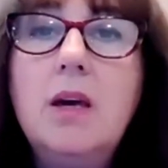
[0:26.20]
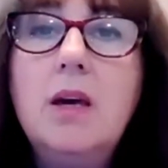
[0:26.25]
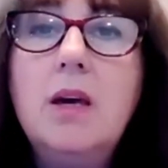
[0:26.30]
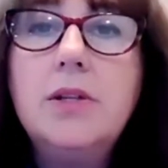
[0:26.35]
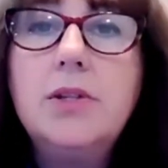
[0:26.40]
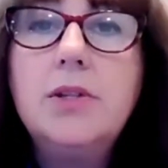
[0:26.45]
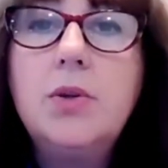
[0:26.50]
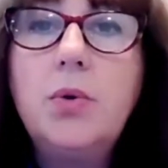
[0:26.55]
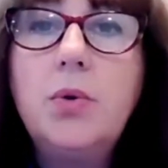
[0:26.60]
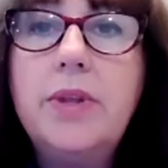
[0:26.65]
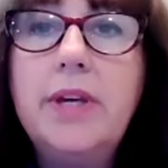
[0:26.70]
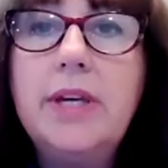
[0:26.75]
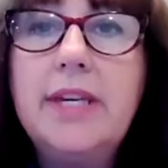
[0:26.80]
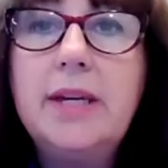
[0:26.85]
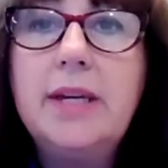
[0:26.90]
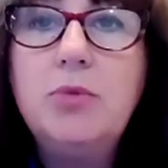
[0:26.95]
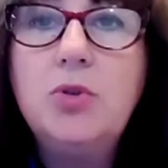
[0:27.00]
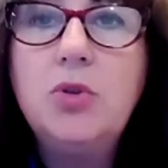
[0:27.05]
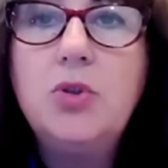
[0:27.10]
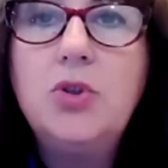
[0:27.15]
So they
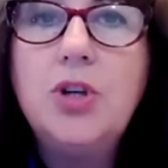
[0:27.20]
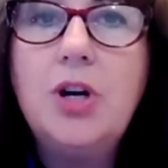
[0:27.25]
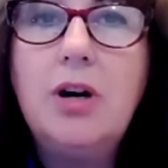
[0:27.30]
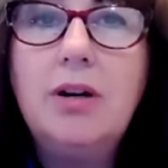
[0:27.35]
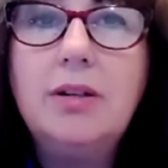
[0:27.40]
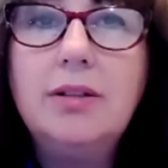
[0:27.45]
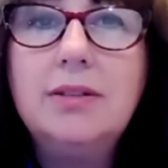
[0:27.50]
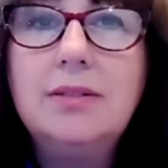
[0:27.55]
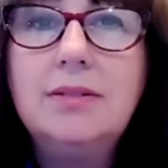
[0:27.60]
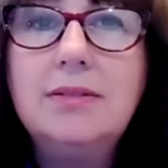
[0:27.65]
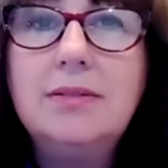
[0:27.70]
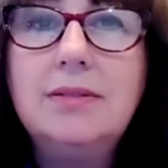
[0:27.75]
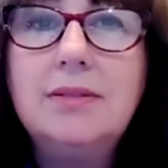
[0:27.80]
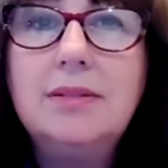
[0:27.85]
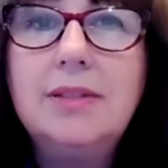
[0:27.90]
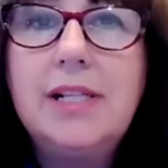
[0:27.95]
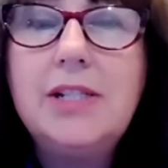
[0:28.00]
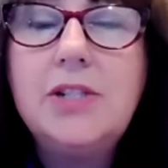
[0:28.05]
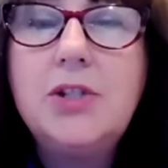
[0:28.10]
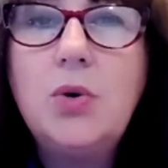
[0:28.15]
came to John
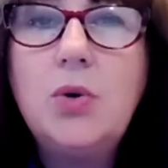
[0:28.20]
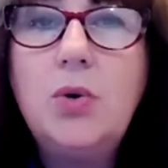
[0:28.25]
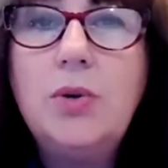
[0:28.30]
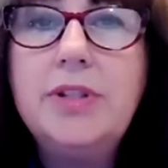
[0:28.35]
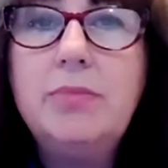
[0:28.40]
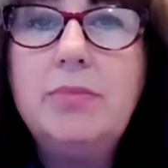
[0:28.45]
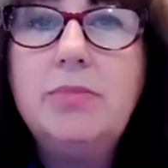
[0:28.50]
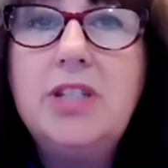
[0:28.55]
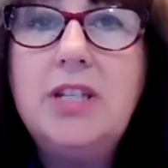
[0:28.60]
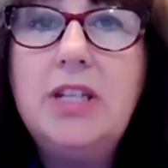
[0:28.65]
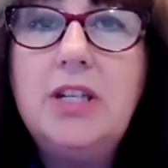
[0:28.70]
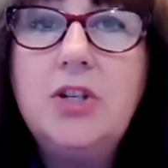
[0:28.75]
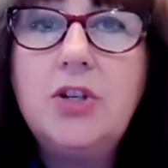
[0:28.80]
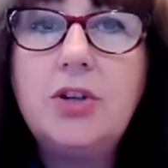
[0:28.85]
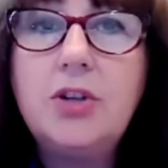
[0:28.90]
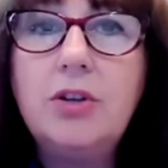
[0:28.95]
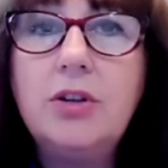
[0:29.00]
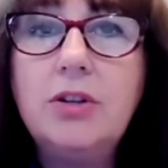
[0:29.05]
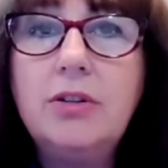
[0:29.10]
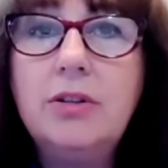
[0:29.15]
and told him,
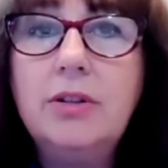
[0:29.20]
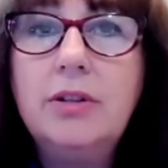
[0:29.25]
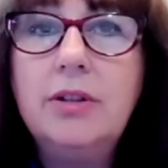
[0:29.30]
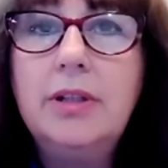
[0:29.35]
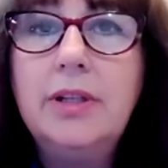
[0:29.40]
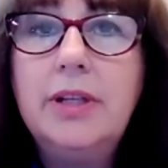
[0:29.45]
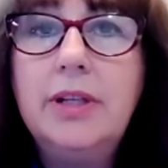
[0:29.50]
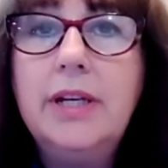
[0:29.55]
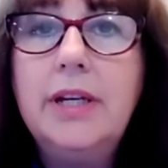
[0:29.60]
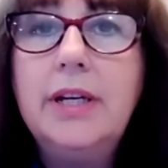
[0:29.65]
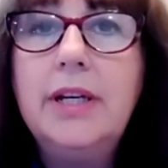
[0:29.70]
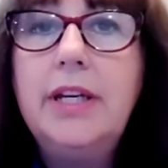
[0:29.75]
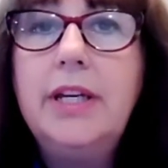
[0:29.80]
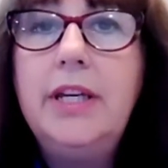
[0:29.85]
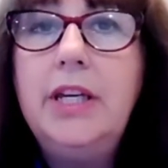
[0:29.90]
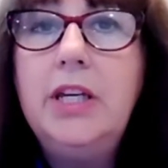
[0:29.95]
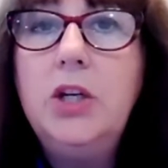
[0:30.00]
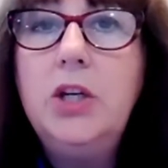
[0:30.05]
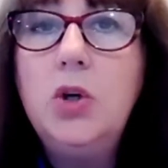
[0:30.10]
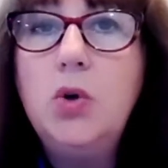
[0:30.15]
"Teacher,
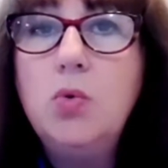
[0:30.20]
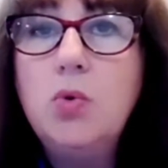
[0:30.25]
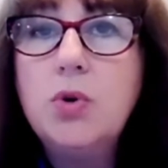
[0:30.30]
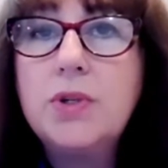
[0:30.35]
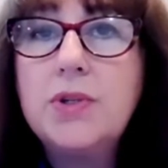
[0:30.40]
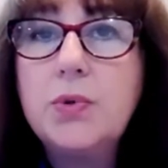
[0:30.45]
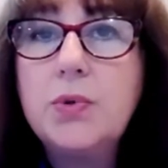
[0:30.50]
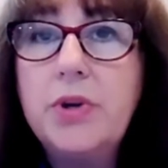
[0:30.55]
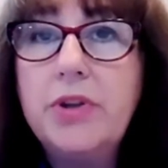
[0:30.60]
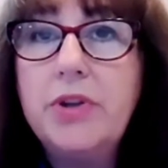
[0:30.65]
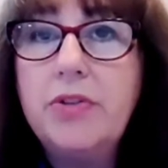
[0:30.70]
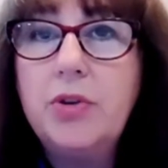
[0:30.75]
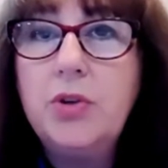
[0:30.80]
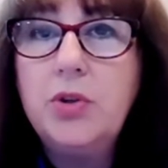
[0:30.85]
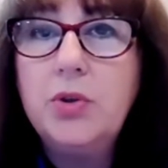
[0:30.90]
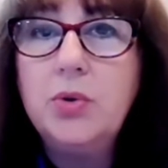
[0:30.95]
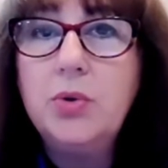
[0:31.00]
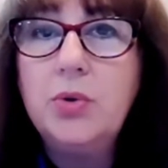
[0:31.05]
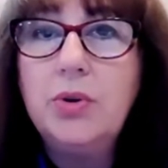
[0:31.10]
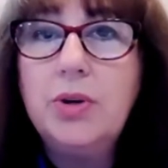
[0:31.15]
he who was with
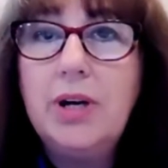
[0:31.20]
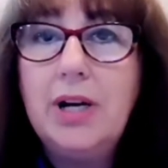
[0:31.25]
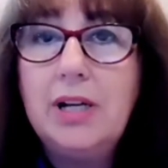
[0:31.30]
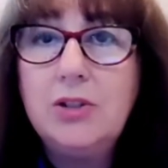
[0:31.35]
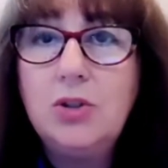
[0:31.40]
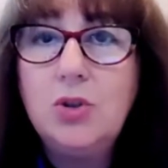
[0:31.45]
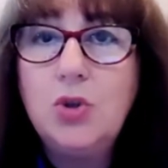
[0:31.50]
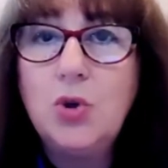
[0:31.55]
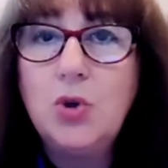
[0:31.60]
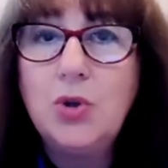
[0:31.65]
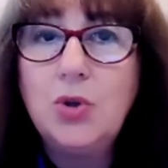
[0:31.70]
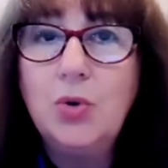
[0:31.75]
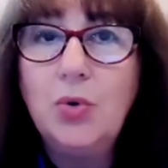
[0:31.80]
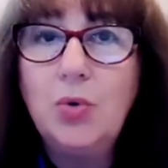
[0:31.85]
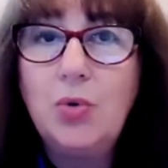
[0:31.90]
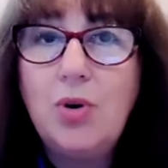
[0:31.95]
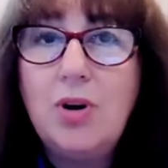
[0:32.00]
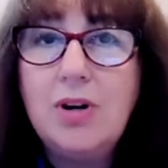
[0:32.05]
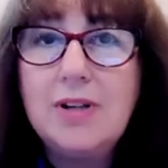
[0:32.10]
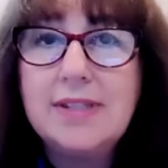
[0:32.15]
you at the Jordan
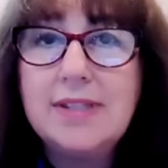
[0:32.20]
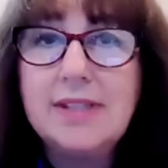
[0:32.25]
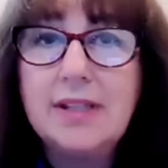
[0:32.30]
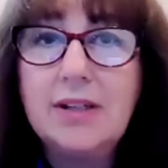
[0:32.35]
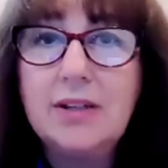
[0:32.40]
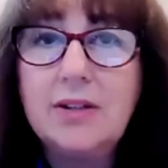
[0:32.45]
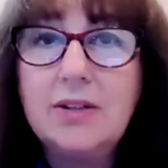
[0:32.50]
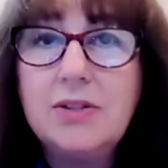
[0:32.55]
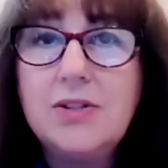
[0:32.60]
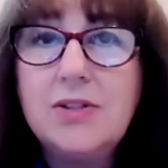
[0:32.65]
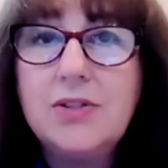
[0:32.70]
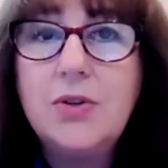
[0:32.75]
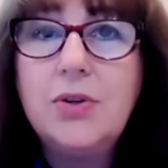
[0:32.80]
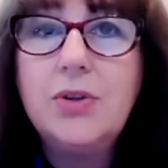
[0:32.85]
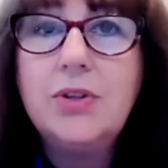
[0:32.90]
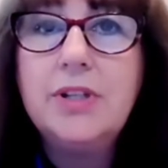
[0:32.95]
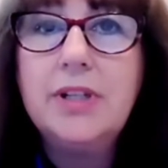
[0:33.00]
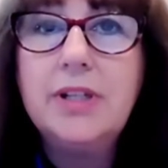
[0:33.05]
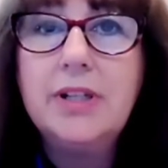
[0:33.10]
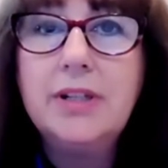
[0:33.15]
crossing,
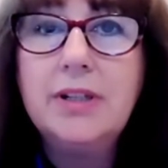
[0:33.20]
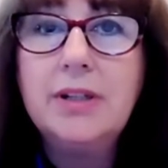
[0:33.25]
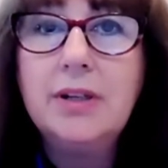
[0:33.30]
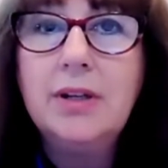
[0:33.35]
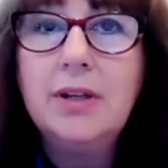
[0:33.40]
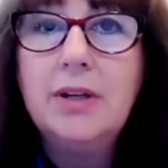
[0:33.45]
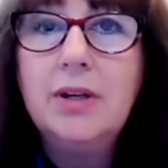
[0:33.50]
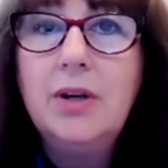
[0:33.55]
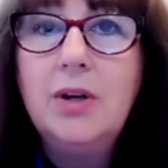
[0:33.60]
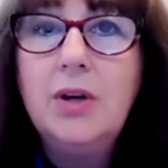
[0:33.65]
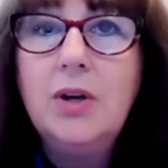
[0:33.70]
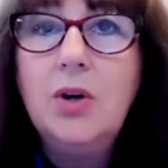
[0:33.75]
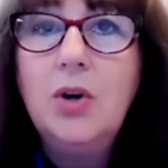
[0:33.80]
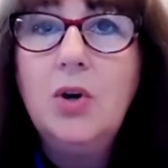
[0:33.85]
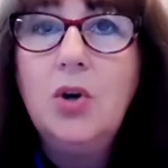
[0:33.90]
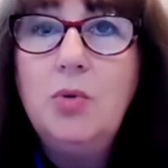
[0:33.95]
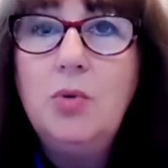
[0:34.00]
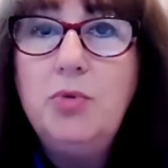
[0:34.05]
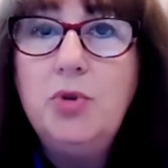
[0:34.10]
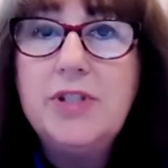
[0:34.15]
concerning
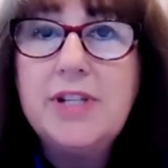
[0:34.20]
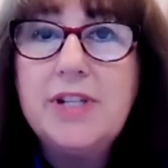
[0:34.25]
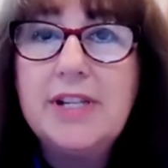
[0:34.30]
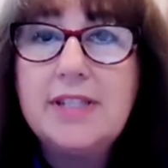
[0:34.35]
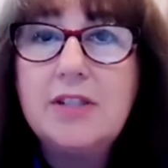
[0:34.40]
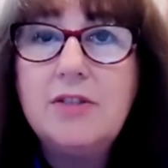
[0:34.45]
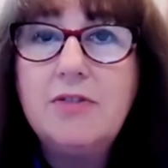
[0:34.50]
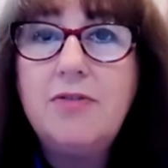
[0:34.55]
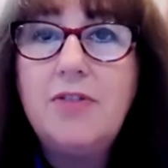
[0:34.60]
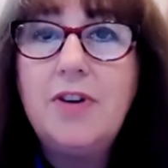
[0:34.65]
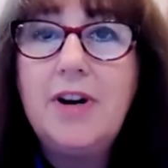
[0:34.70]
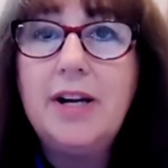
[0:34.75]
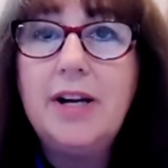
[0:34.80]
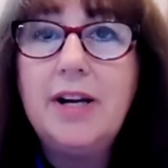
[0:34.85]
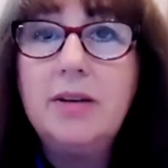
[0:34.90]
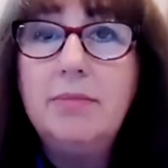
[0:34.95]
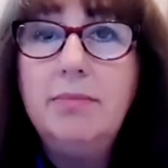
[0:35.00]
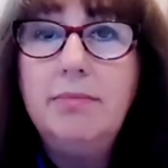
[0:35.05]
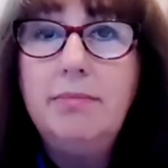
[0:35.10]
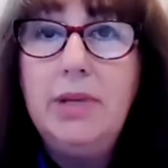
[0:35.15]
whom you
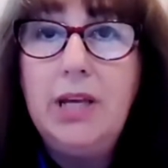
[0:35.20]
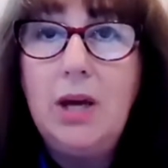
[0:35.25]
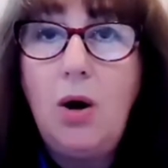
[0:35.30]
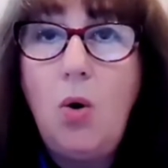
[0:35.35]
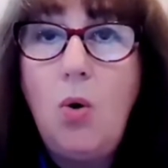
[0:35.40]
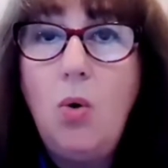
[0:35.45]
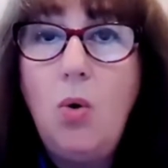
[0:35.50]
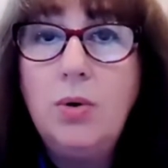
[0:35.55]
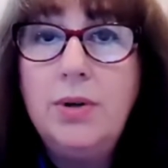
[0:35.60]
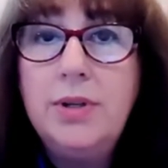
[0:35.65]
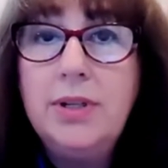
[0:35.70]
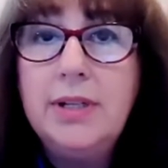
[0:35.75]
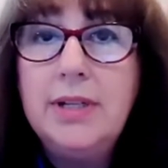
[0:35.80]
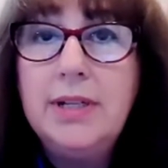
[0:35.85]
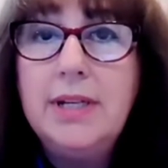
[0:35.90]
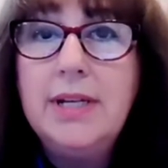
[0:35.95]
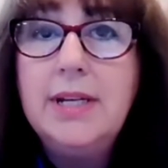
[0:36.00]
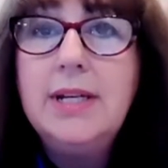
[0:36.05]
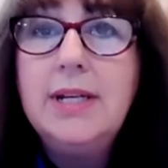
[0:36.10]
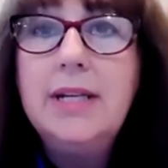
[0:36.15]
testified, behold,
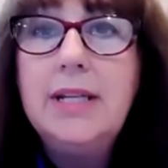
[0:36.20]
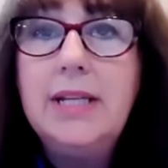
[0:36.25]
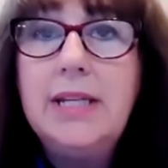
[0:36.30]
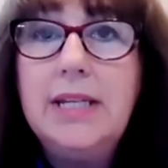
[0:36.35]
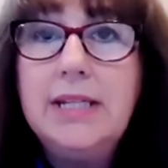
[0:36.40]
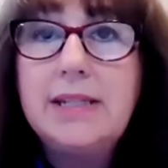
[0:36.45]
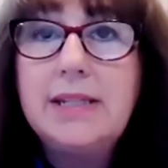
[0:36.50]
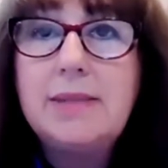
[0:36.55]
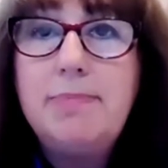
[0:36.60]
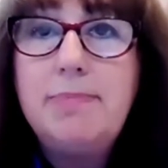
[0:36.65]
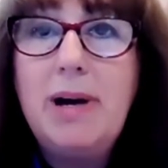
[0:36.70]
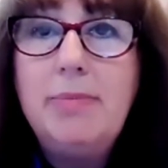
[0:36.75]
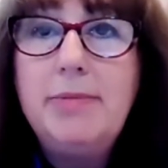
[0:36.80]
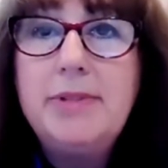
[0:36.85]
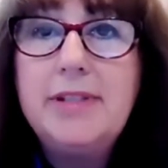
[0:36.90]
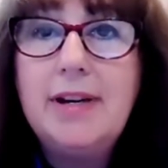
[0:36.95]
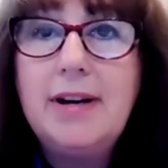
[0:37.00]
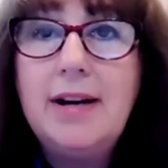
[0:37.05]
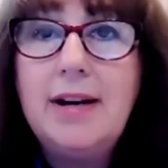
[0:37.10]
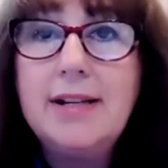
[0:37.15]
he is
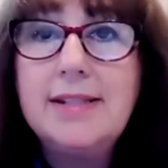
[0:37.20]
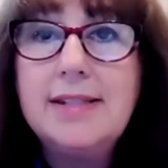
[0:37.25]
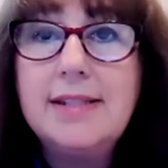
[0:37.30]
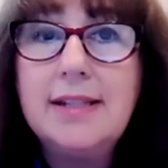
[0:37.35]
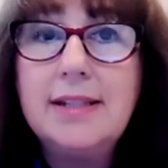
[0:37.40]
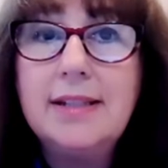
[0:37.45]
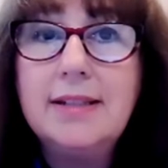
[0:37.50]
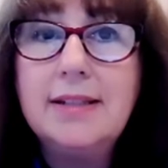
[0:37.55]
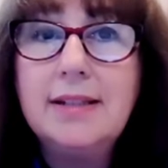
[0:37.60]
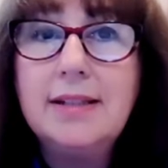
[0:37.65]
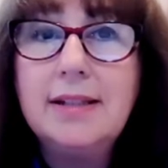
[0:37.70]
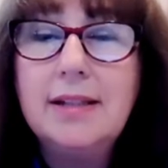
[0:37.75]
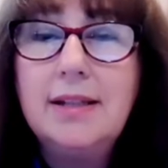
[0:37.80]
baptizing,